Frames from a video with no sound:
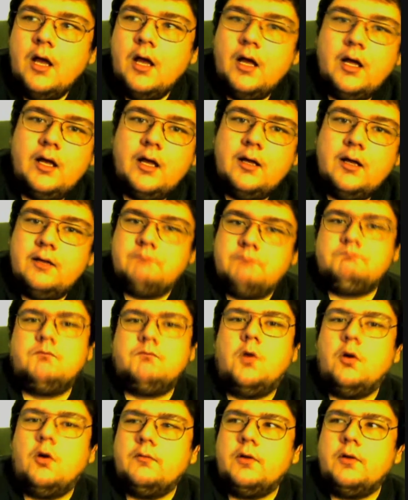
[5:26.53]

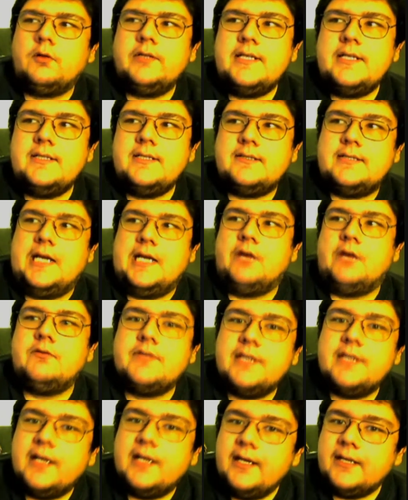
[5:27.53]
Only
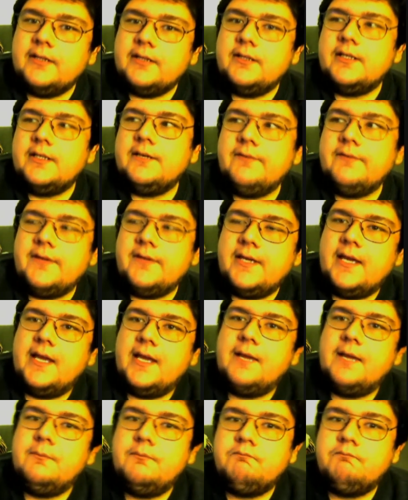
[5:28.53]
downside I can think of the
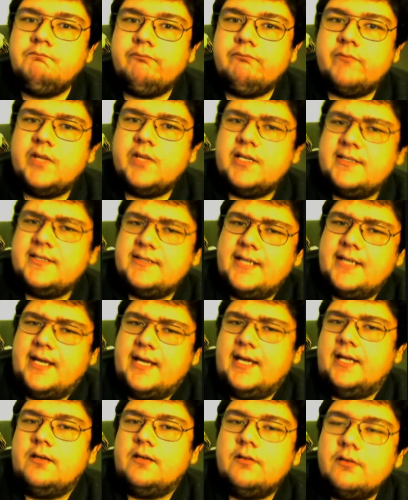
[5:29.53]
game is
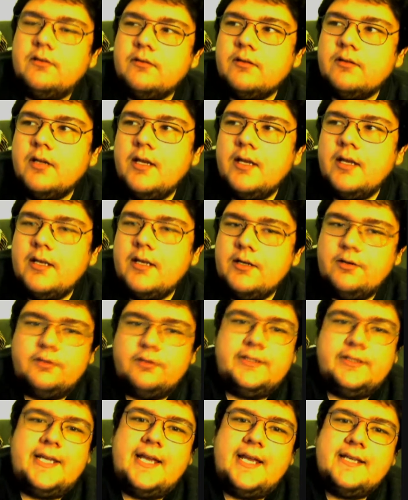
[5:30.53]
that it
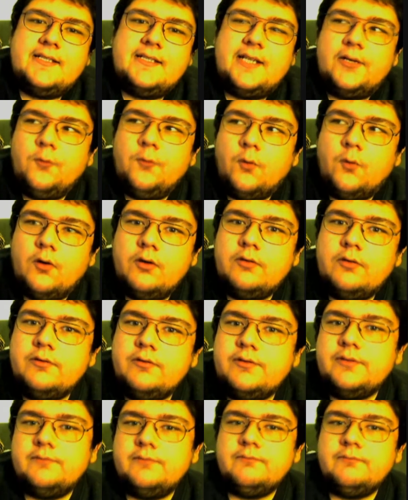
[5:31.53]
only has 9
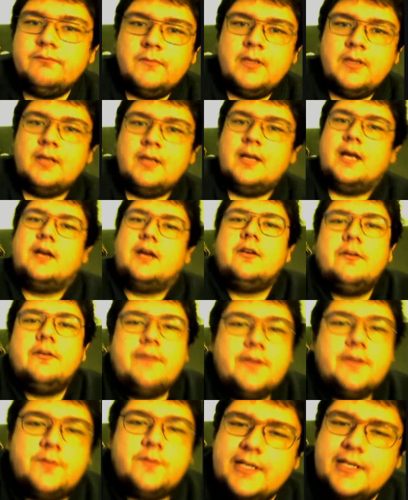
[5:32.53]
worlds. I don't know if
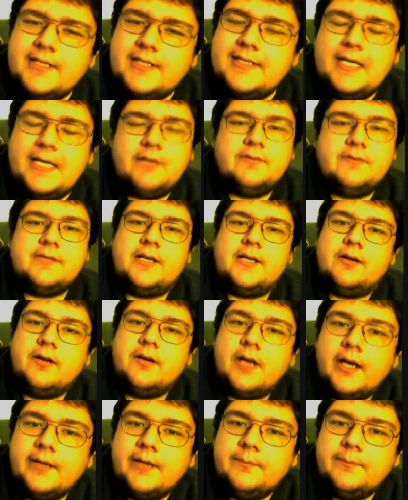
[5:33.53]
that's really a downside or
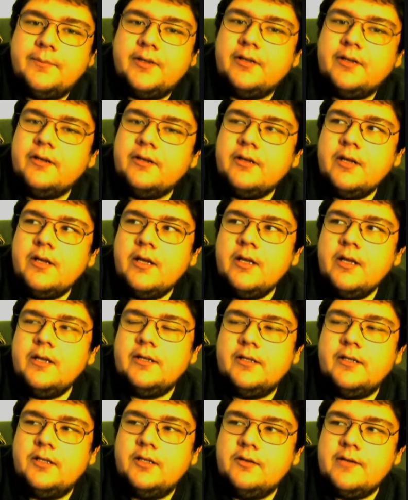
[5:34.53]
not, but
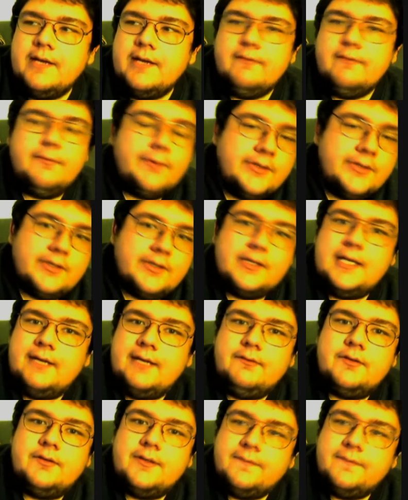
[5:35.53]
everyone's gonna
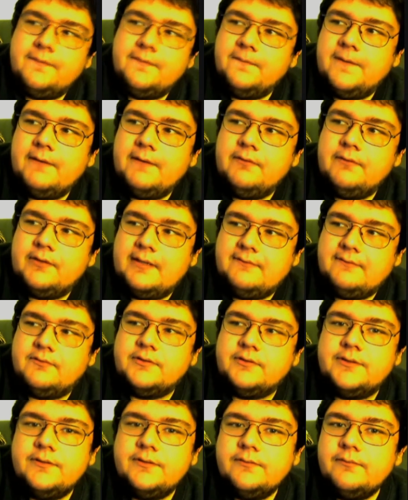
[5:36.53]
have their different favorite
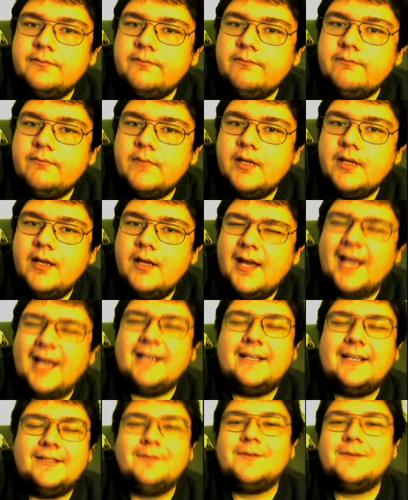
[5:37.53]
levels. I
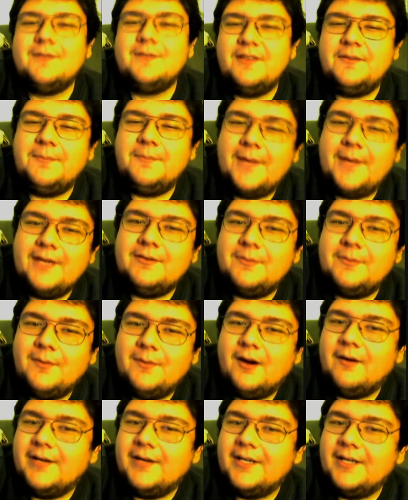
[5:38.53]
like the ones with the Penguin
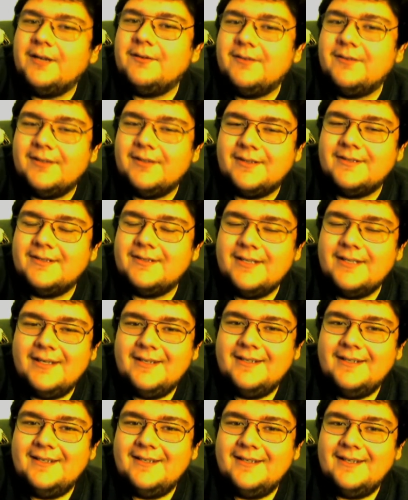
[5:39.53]
Mario because
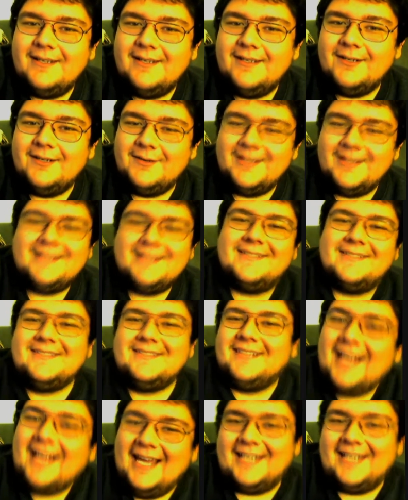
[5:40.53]
he gets to
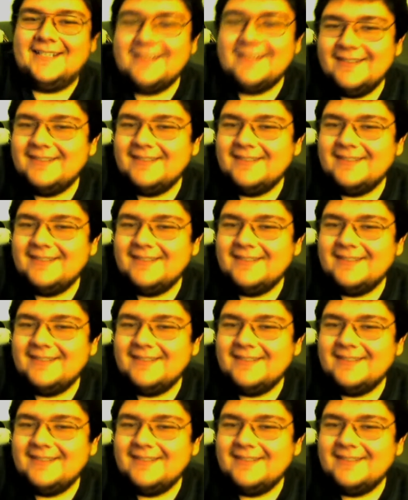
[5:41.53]
slide.